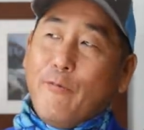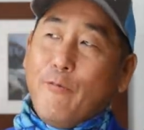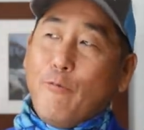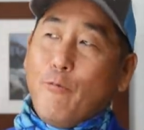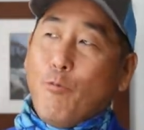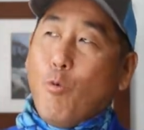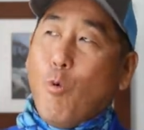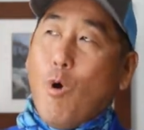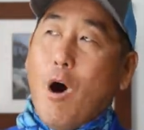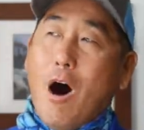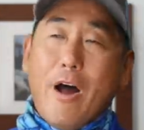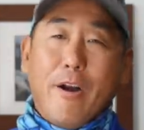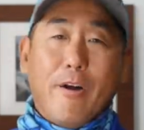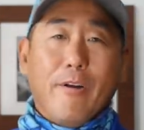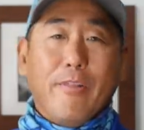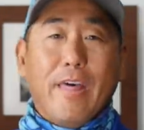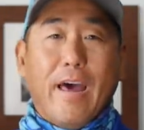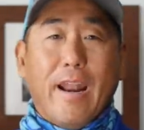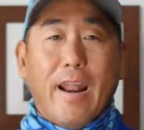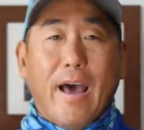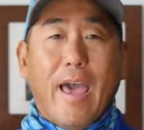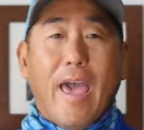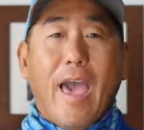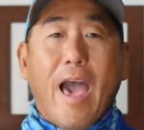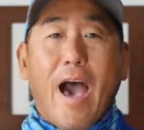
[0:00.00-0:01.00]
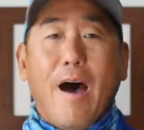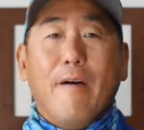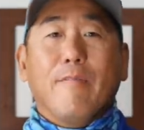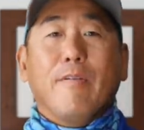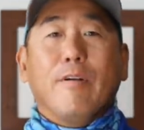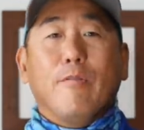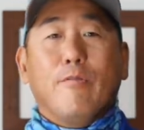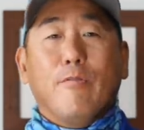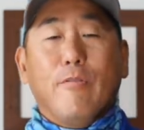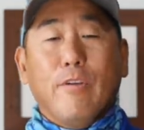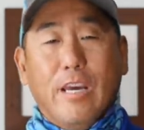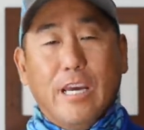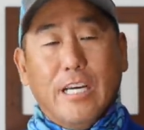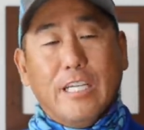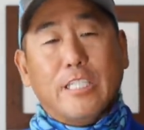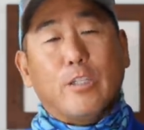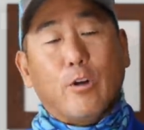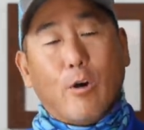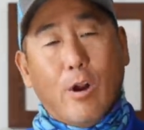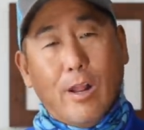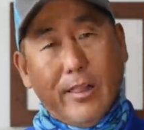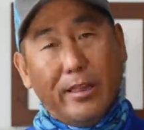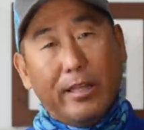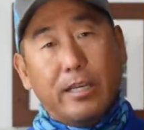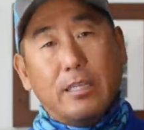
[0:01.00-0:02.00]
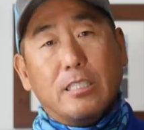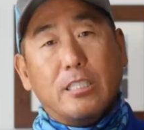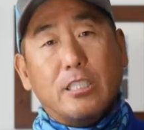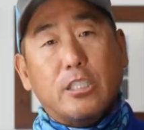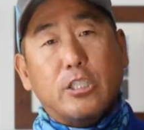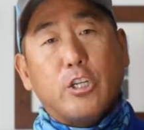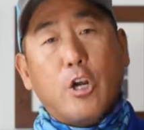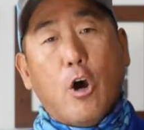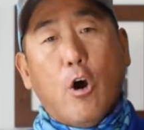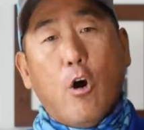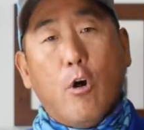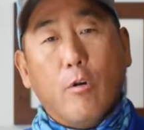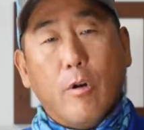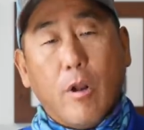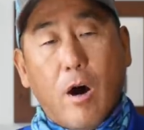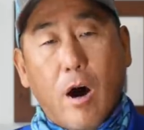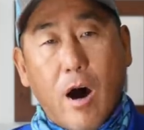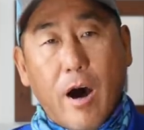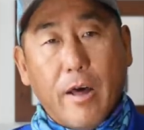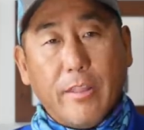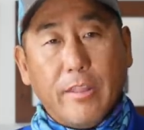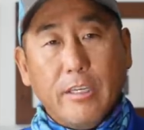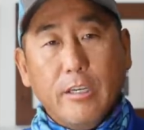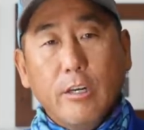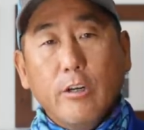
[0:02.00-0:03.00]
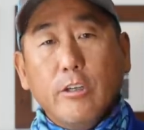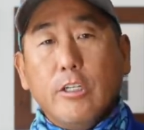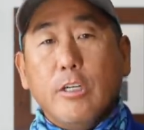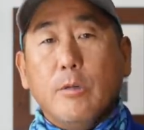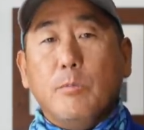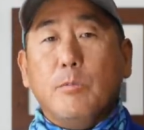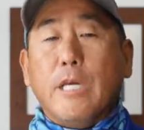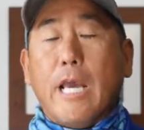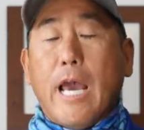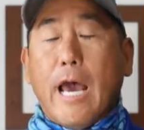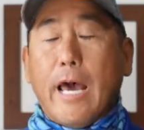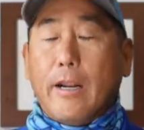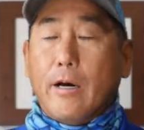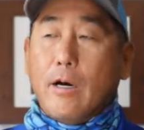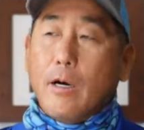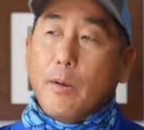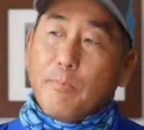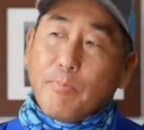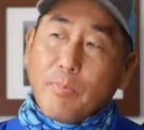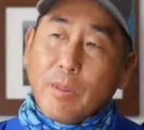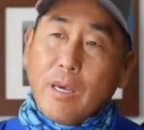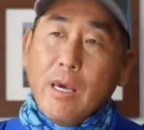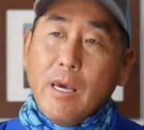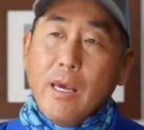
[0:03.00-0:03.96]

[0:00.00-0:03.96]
water that I haven't fished or at least shown on the YouTube channel.